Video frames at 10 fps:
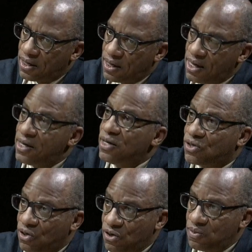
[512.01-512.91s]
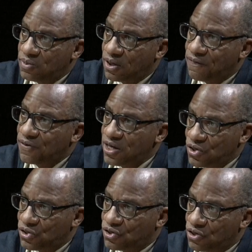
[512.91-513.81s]
in, in terms of
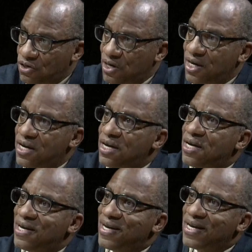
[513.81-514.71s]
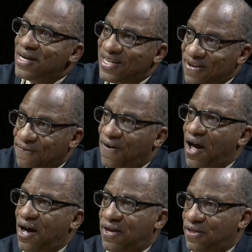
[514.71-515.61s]
literature,
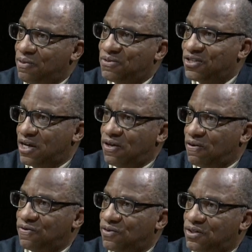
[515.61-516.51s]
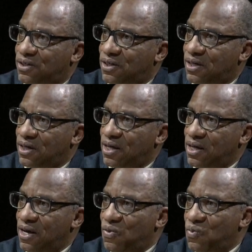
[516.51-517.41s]
defined themselves.
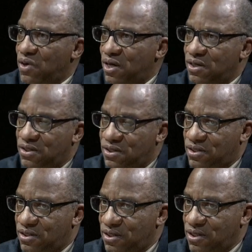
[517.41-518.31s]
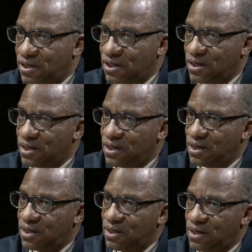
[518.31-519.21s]
Mm-hmm. It was,
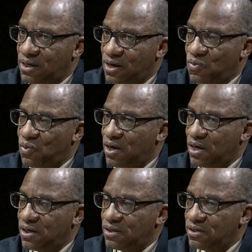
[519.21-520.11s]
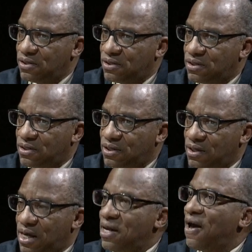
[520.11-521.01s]
it was
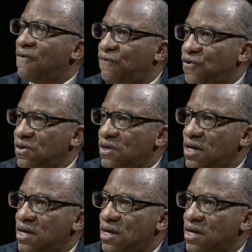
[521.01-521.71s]
an effort